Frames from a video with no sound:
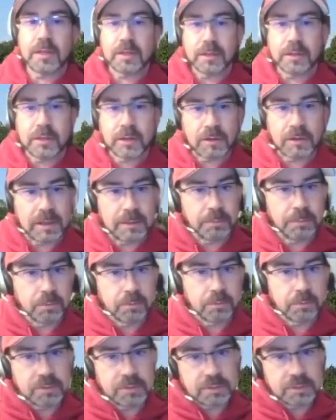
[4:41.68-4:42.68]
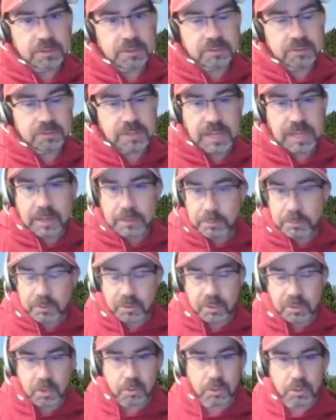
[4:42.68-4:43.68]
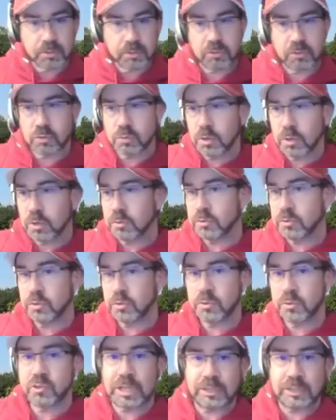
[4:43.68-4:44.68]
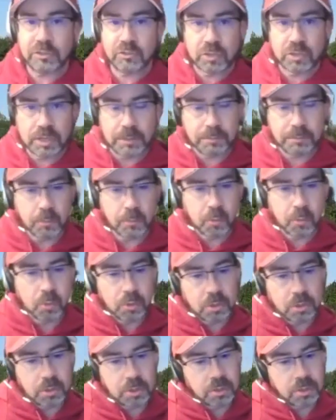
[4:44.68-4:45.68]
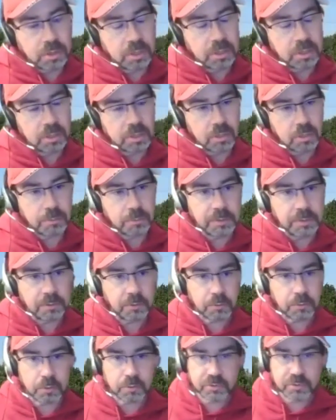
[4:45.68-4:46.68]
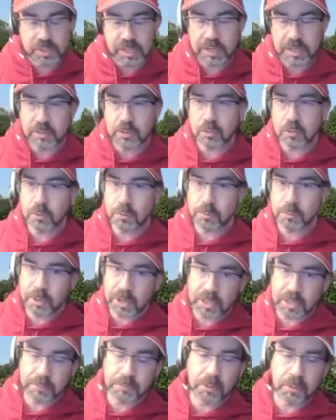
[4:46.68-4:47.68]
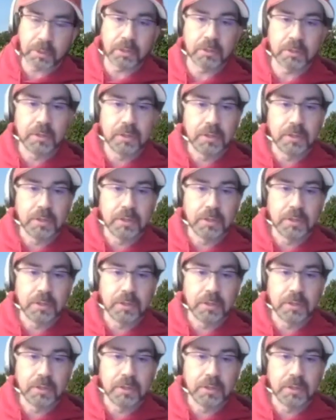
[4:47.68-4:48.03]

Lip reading: they're able to go on a 2-0 to a changeup, or be able to throw a slider or a breaking ball.